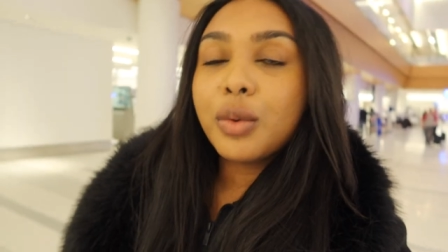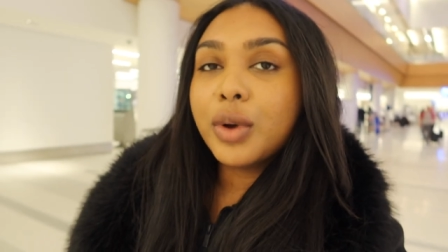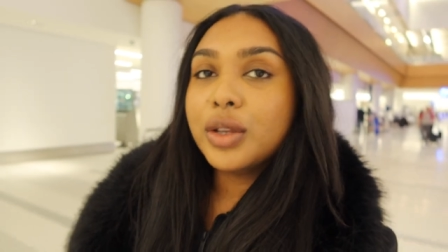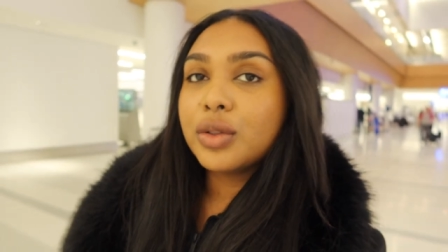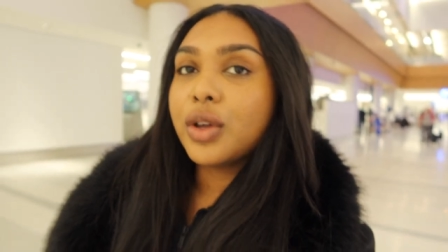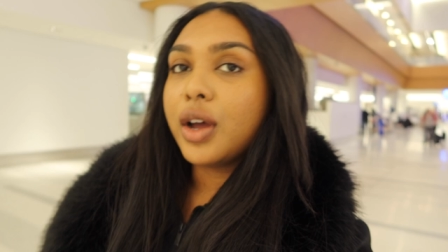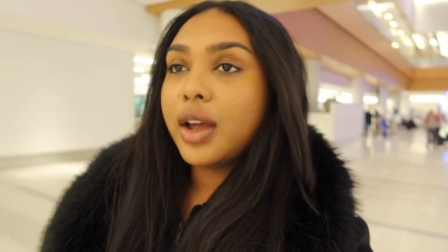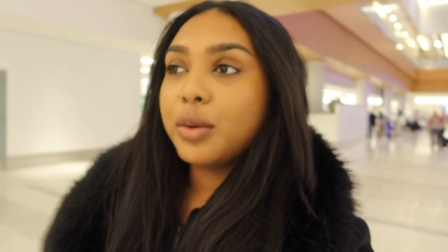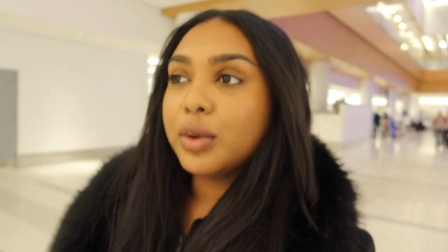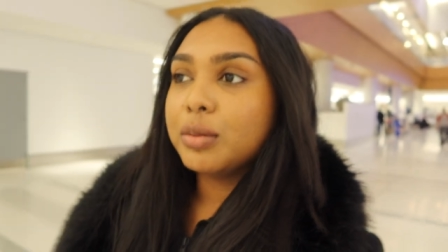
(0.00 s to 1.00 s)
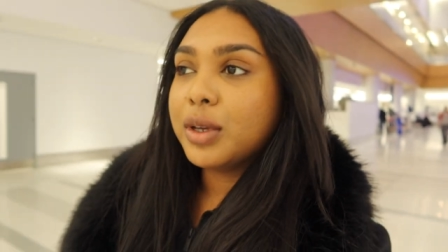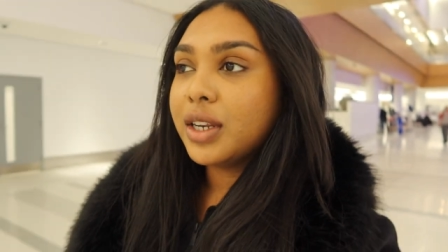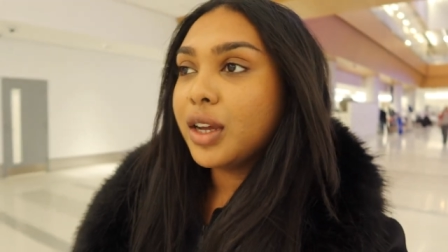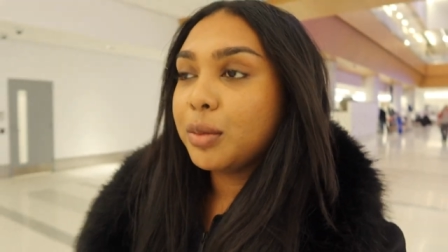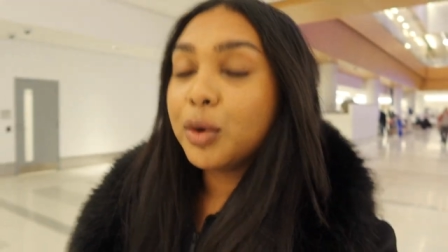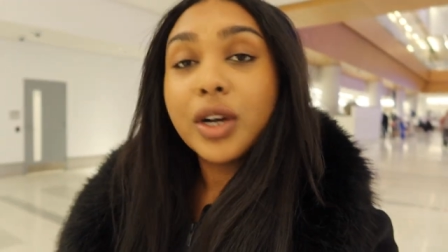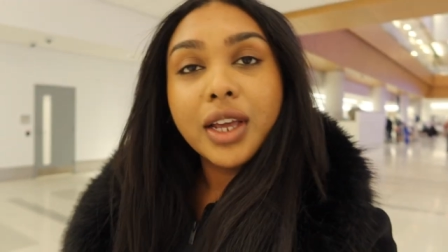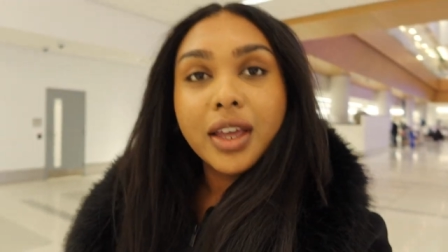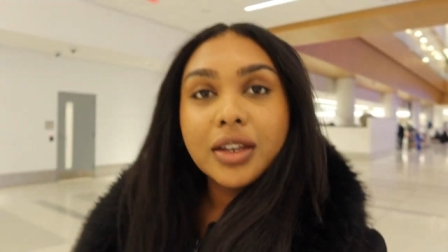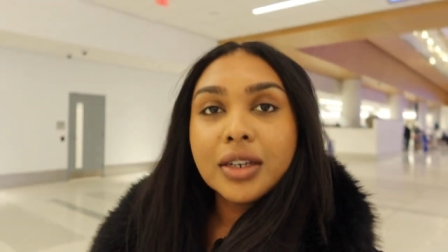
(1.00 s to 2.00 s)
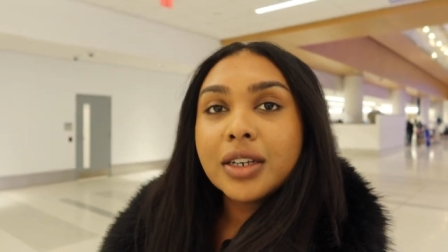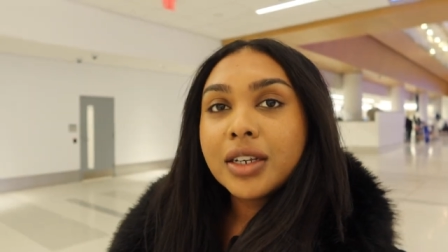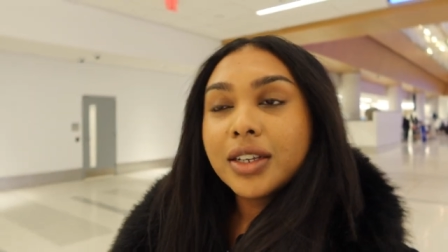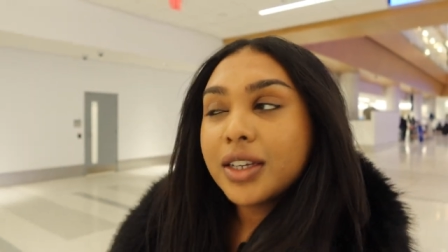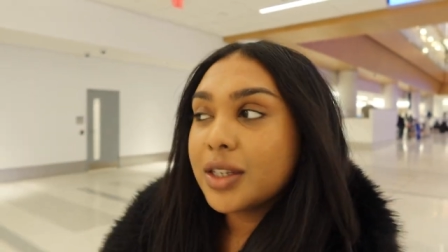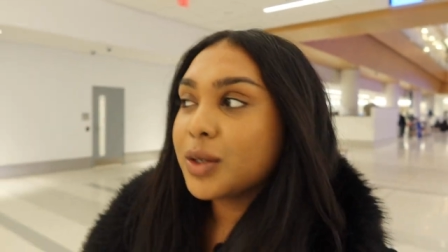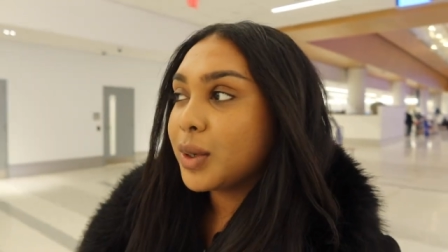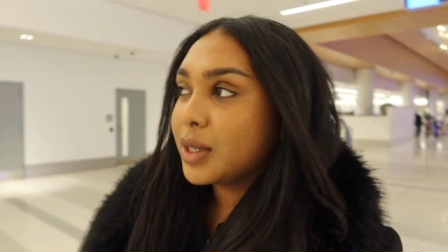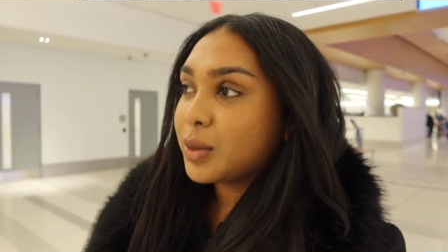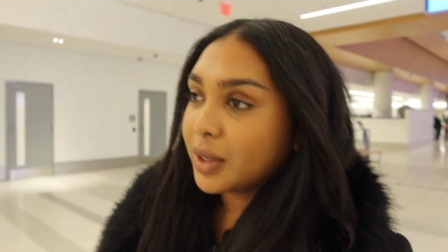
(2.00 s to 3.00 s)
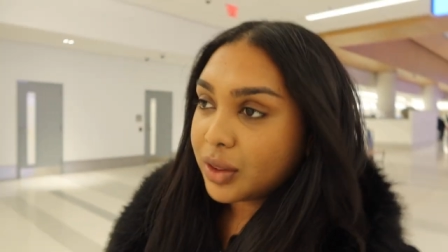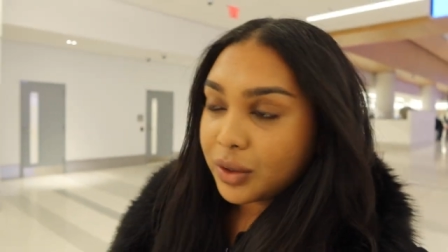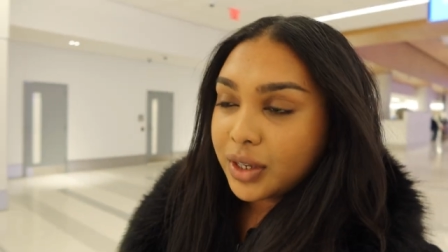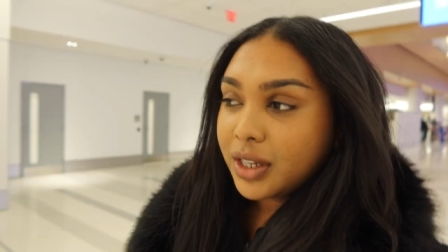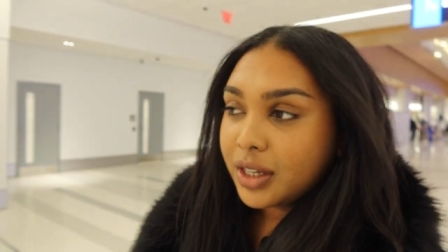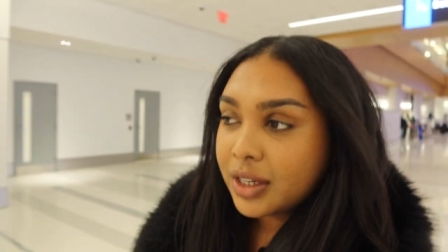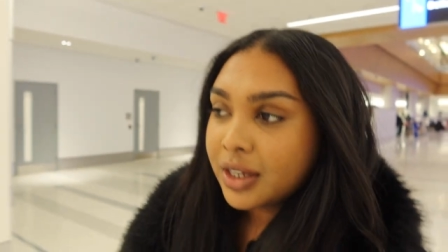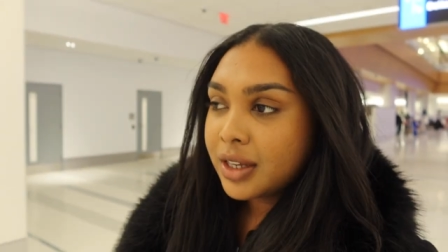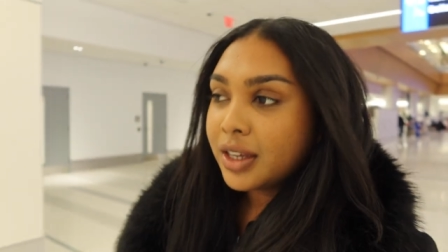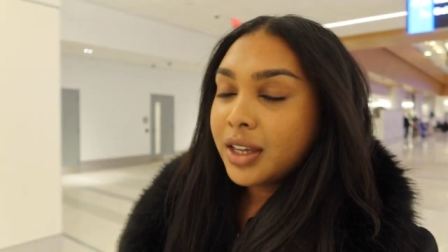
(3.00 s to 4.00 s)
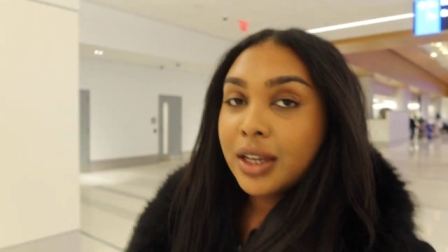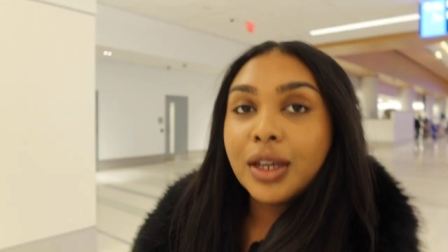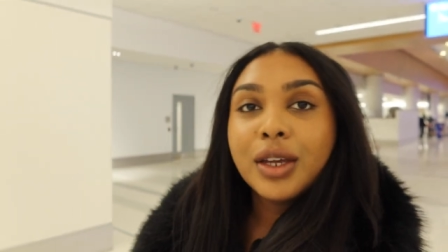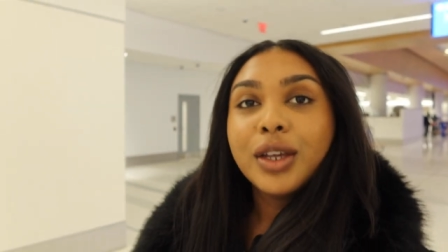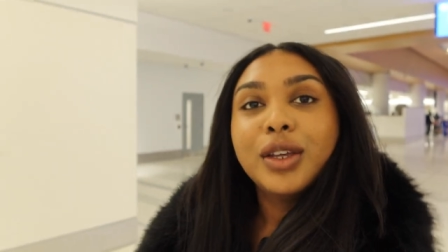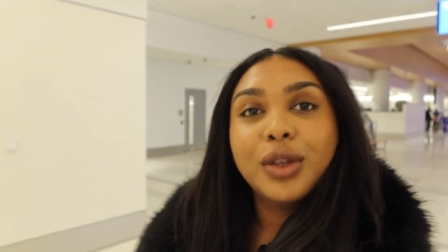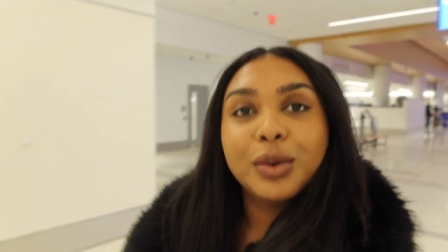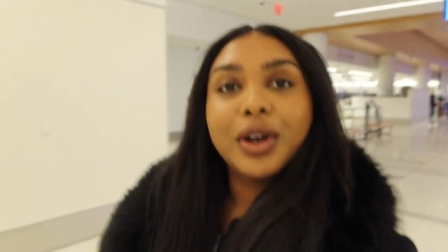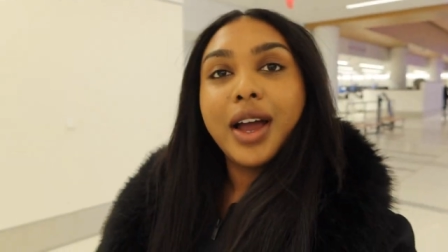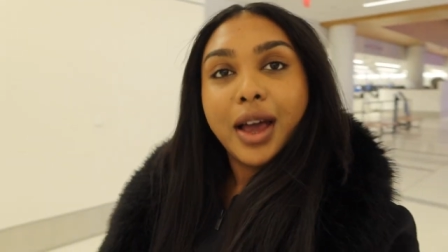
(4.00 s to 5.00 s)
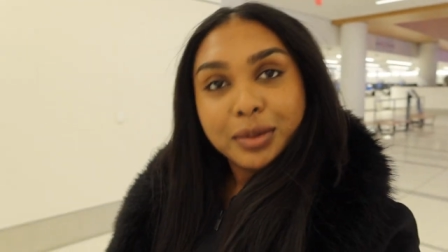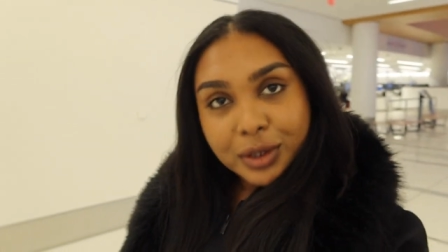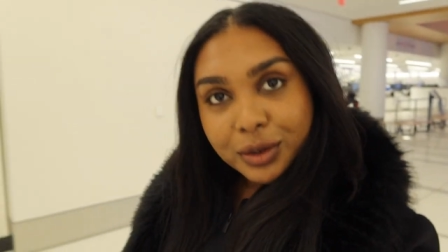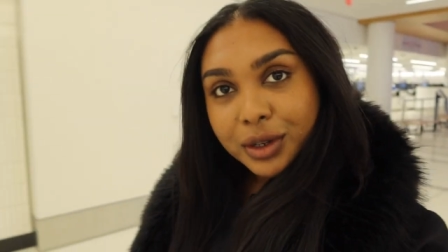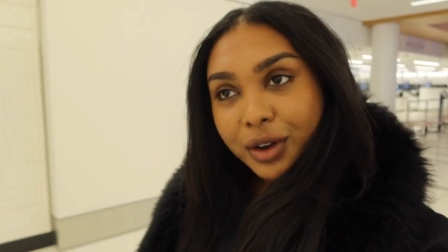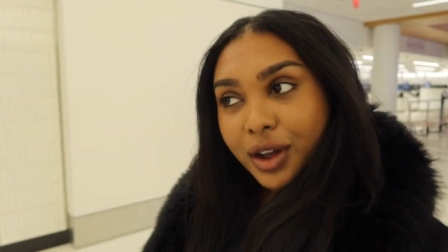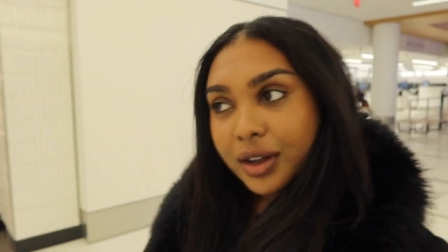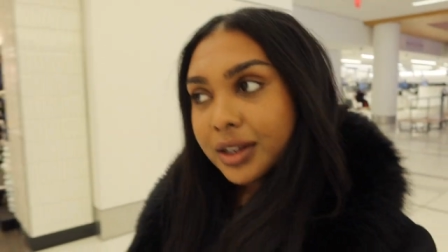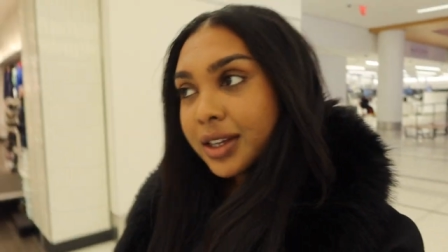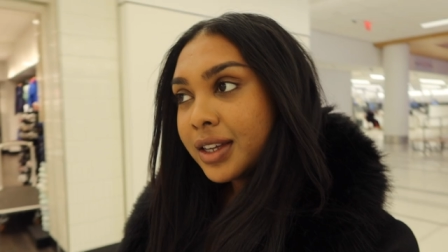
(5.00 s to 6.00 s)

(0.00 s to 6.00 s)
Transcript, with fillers: When you thought I wouldn't be in airport again in 2023, you are absolutely wrong.